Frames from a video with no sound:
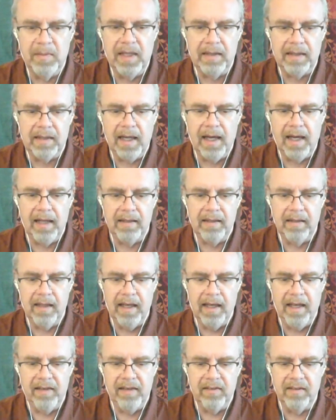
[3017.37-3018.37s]
data
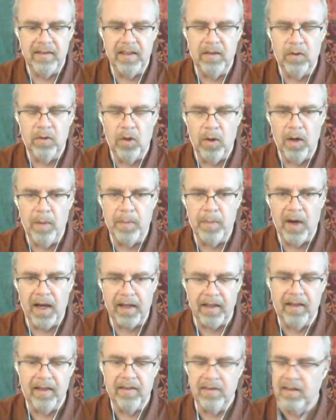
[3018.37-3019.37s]
as the
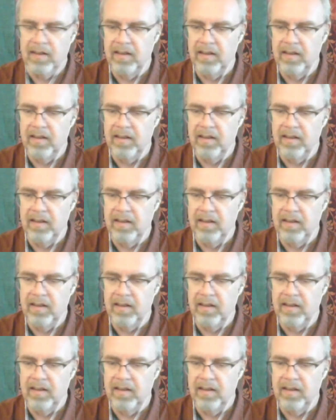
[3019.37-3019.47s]
Indo-Opera case.